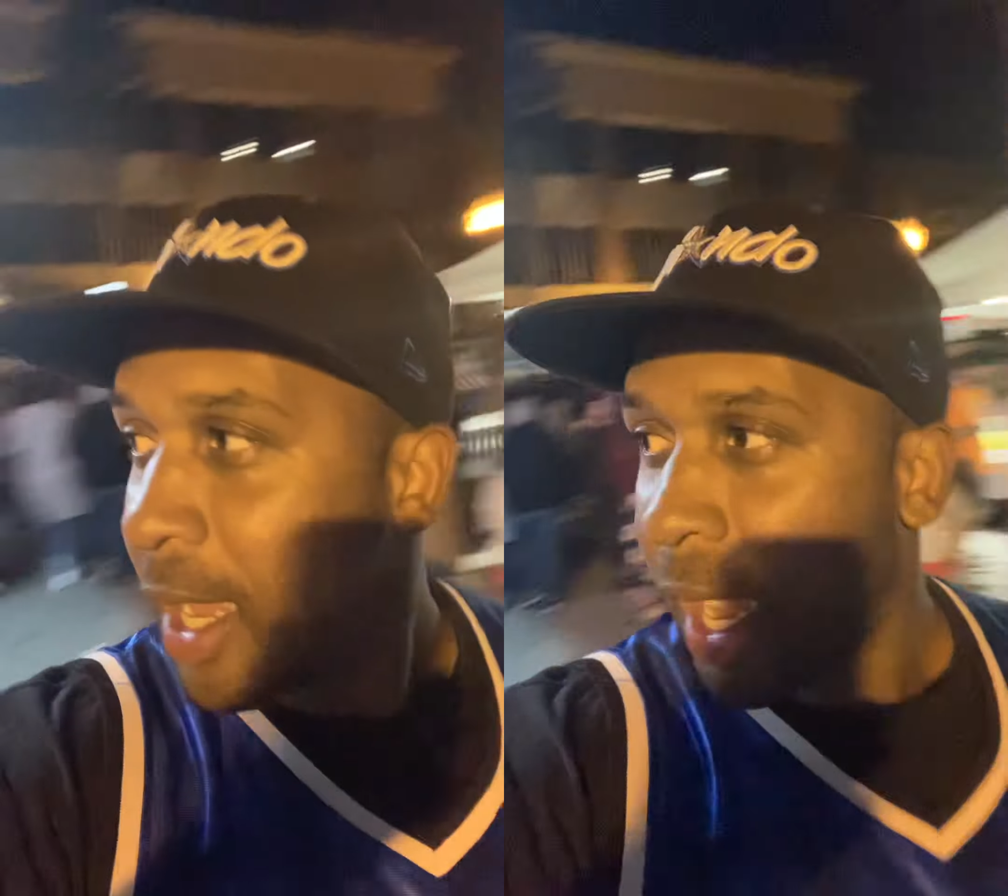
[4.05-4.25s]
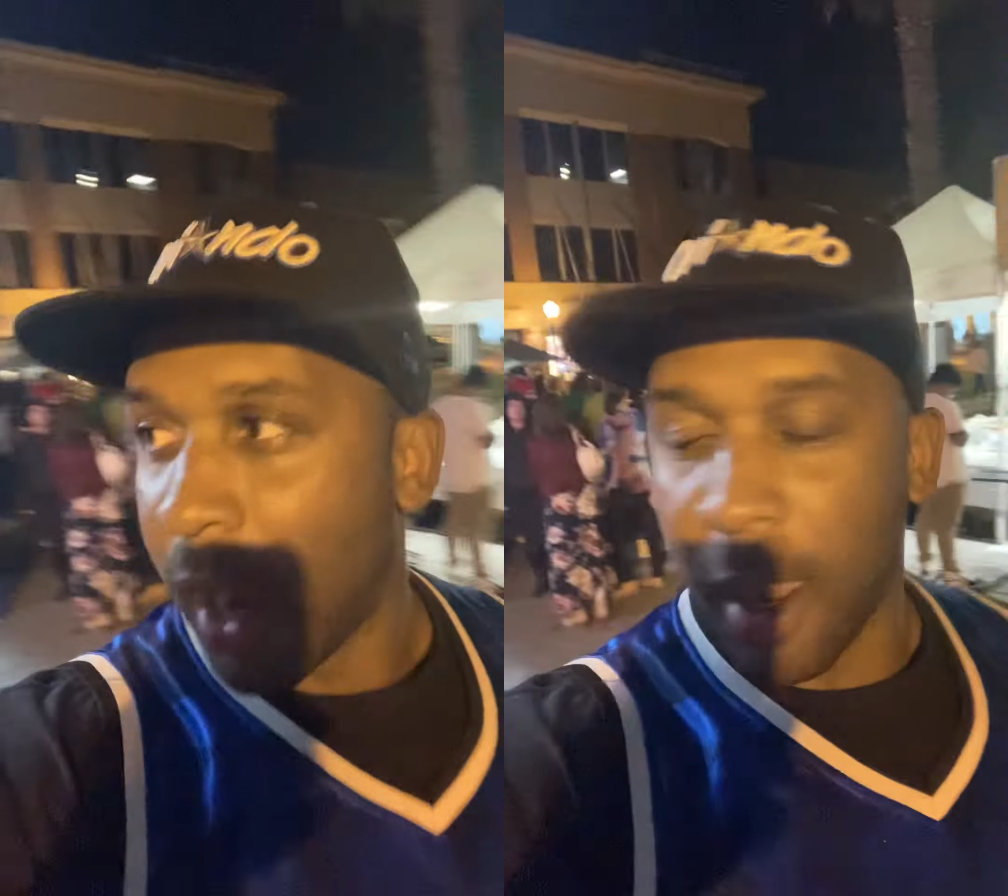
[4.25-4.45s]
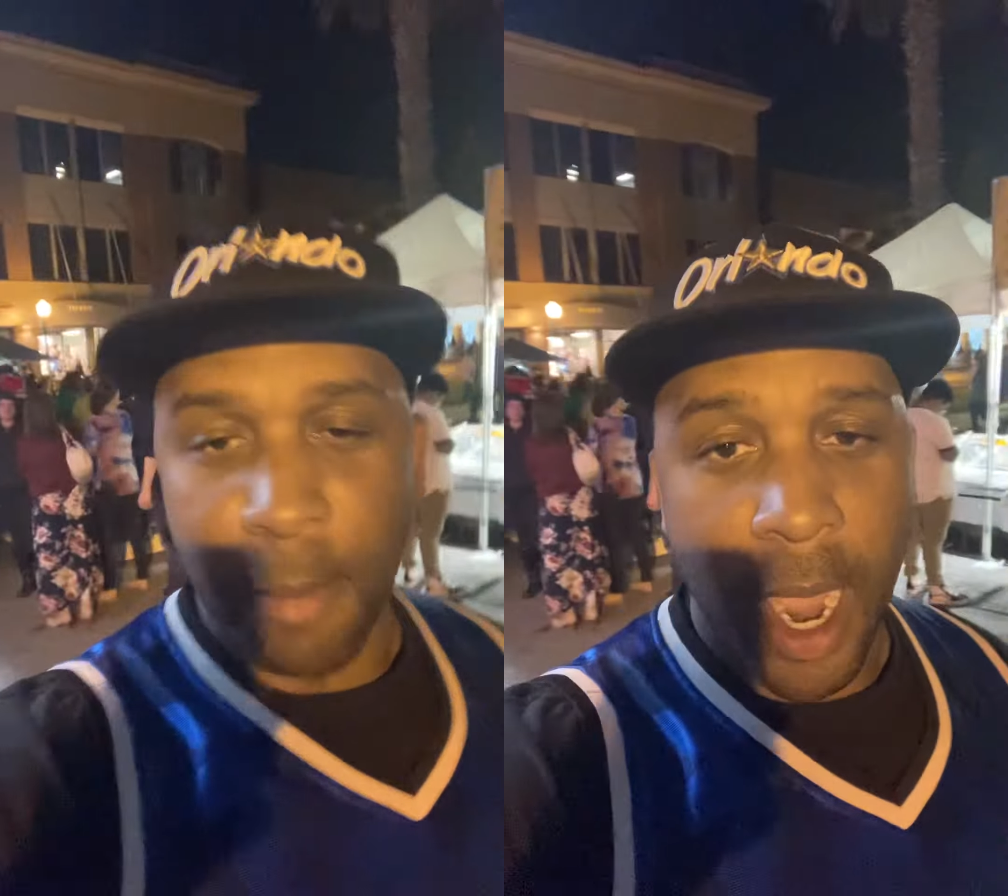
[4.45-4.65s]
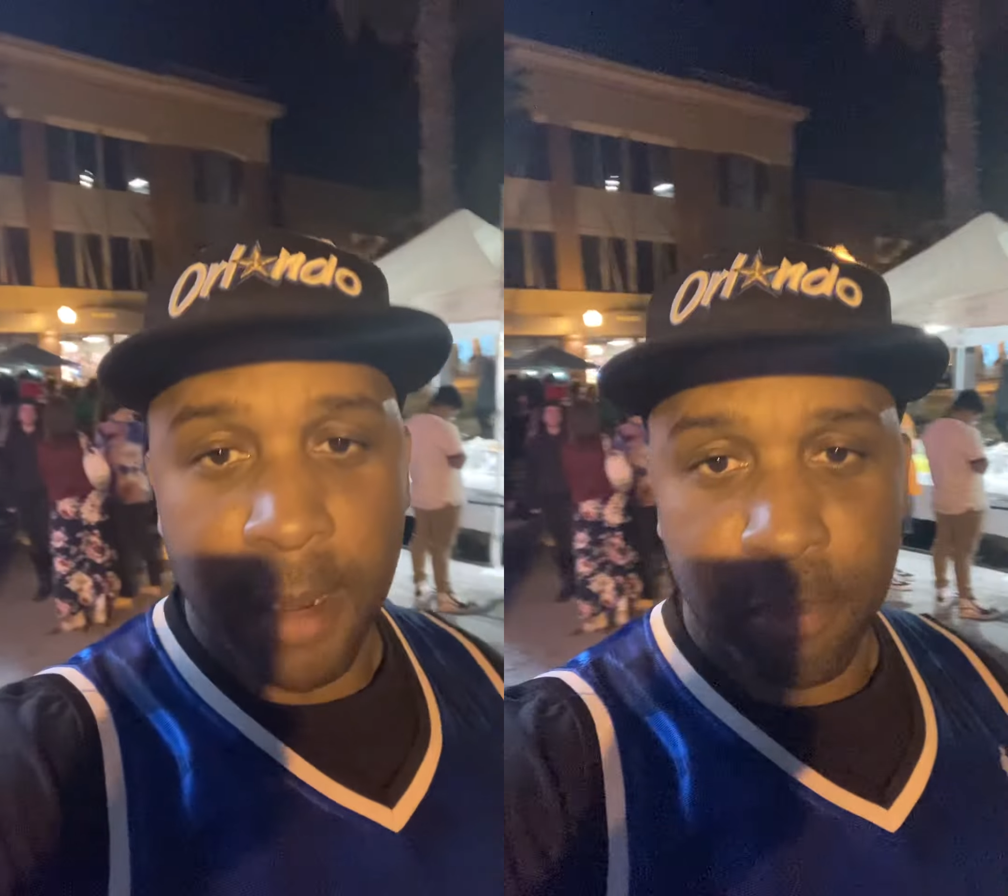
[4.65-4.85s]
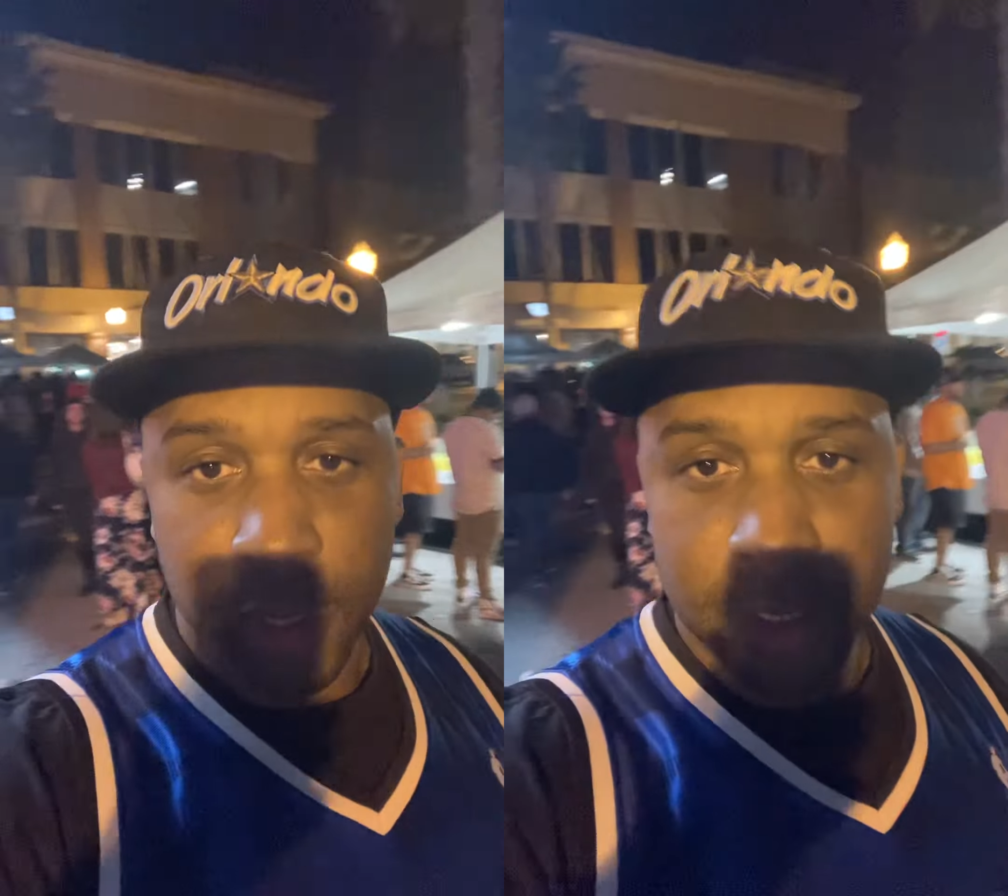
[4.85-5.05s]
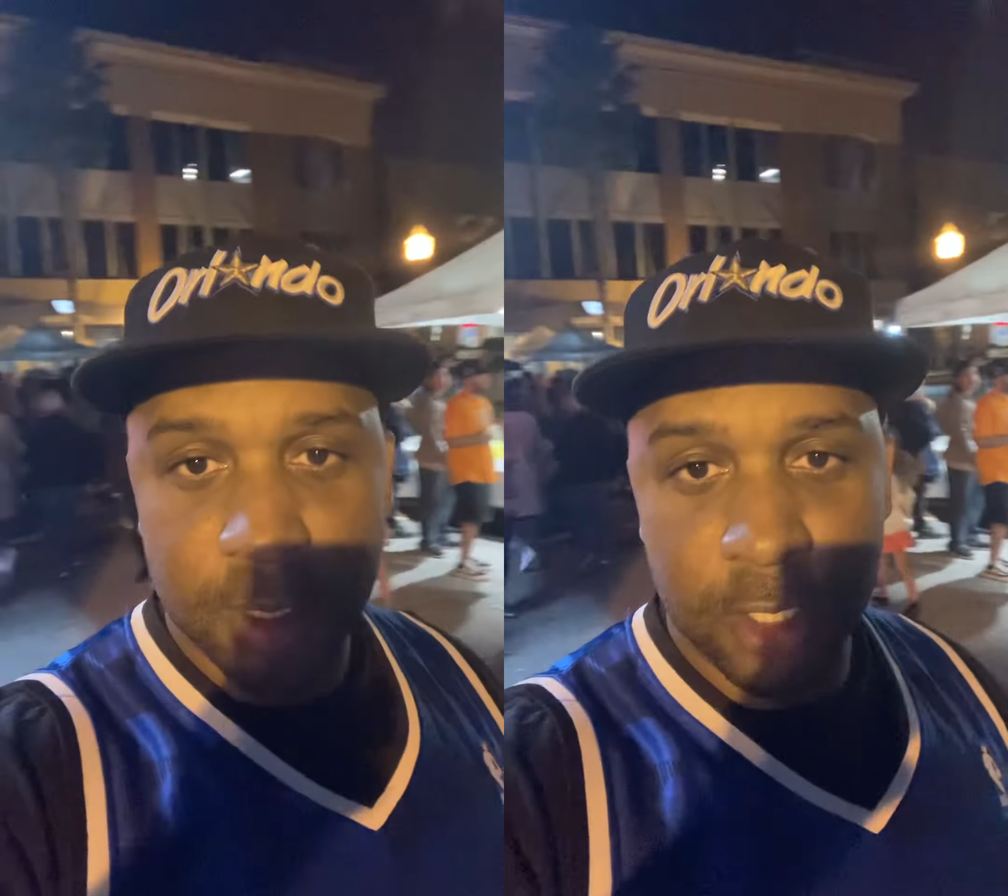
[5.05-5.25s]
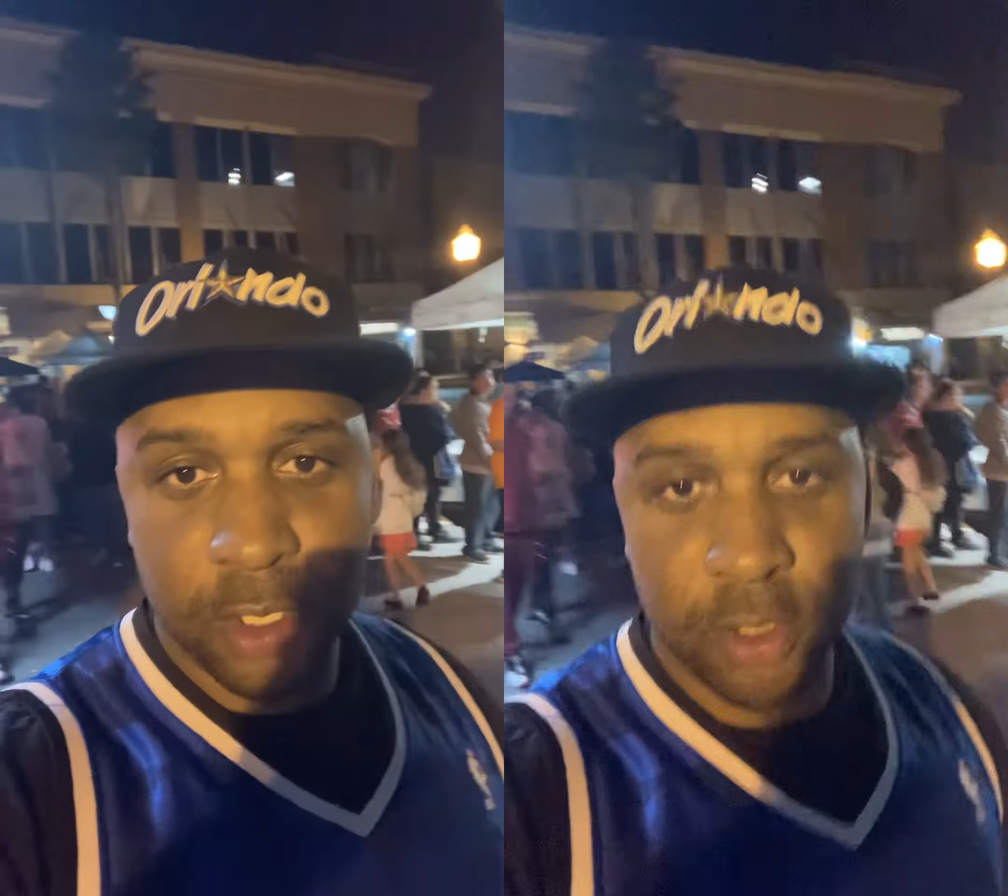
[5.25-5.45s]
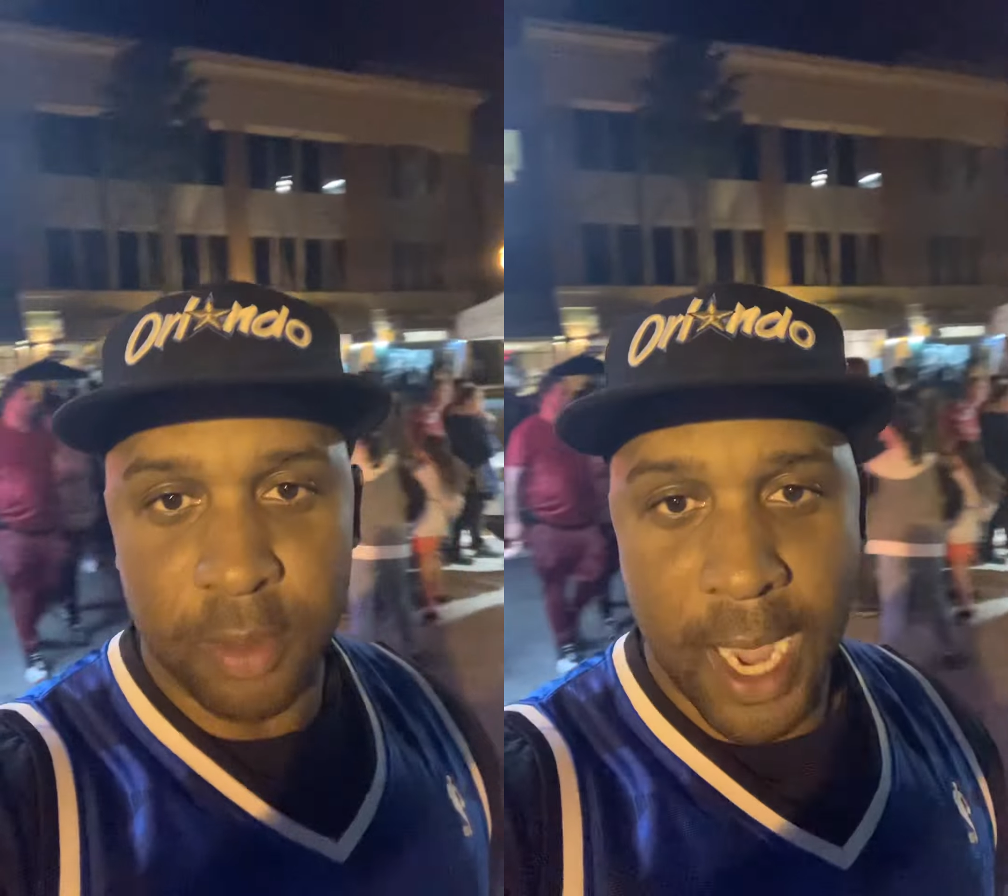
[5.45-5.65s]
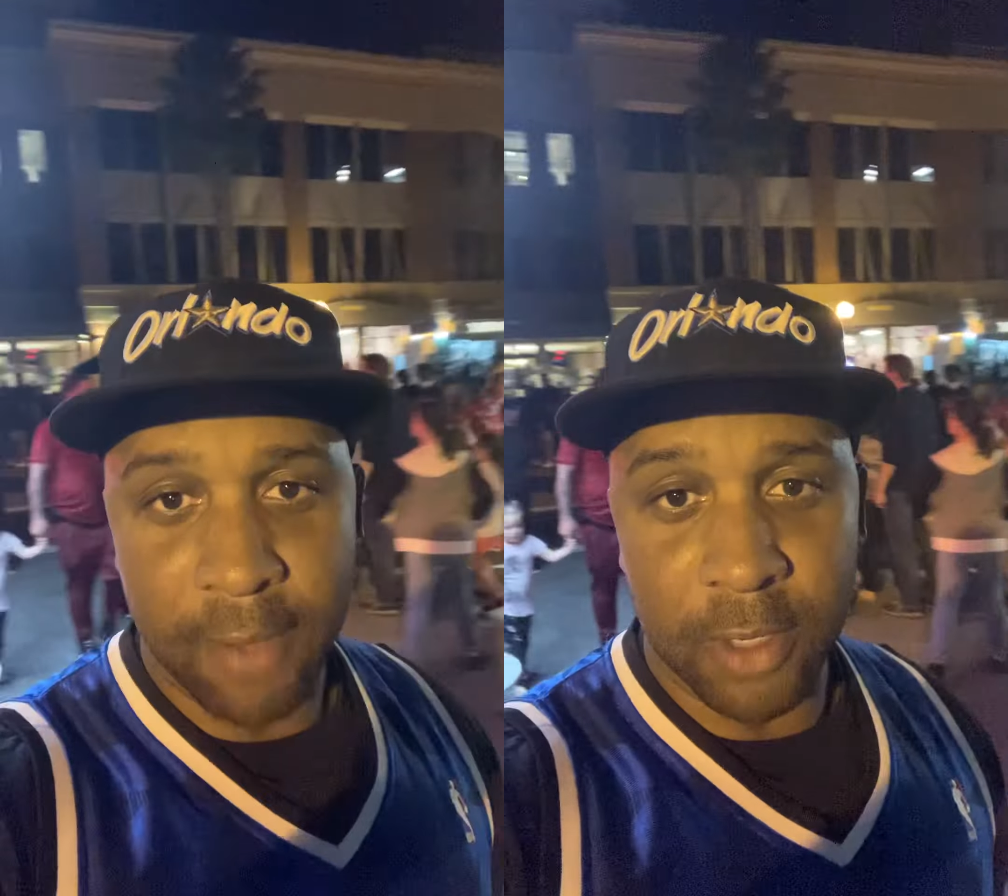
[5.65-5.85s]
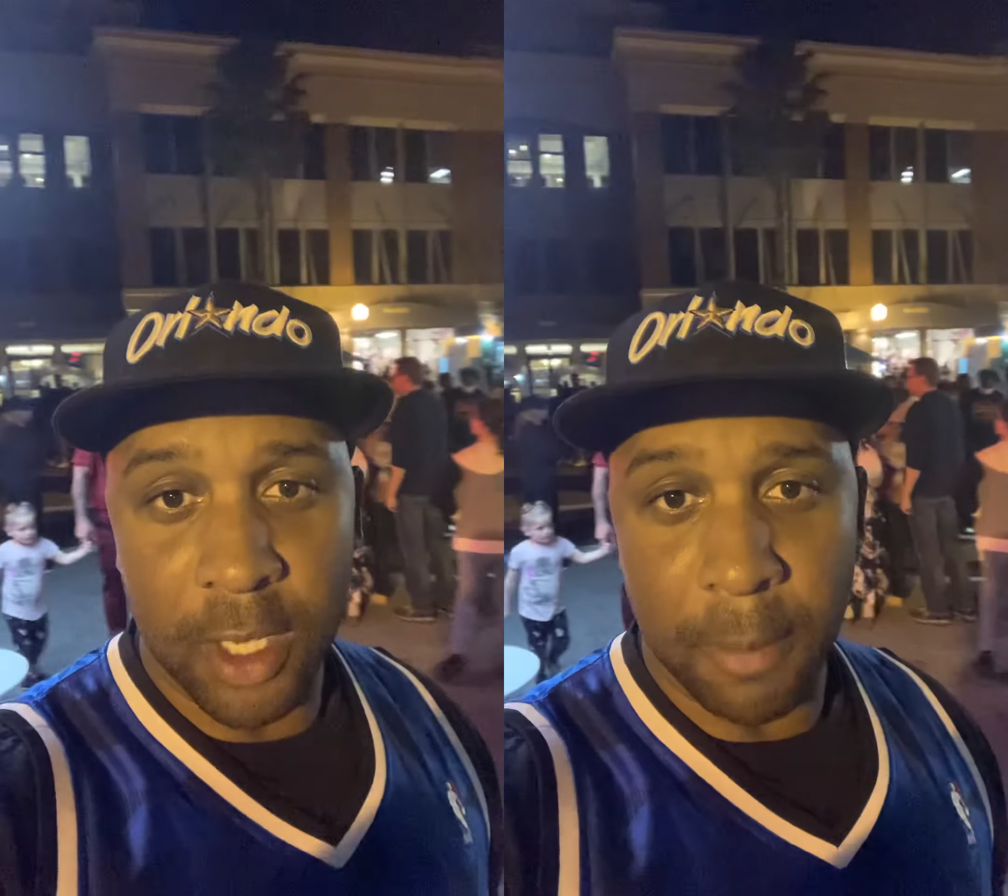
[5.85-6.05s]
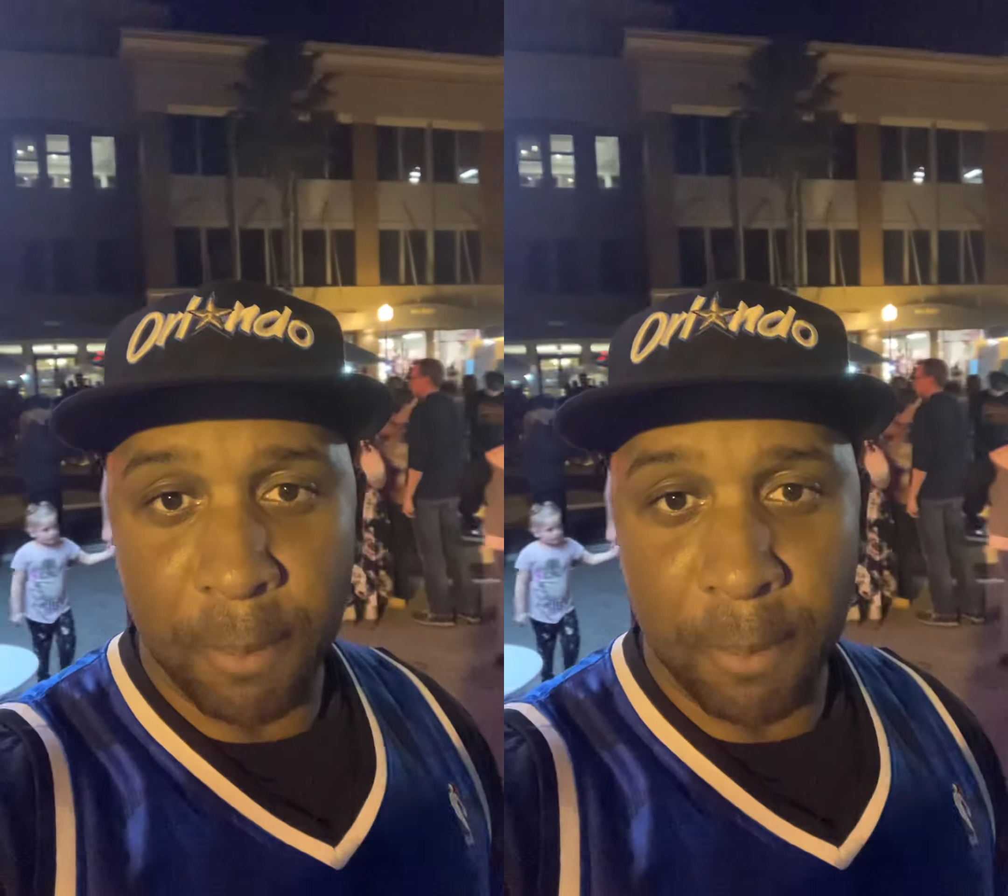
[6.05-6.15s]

Um, I am bringing to you Avalon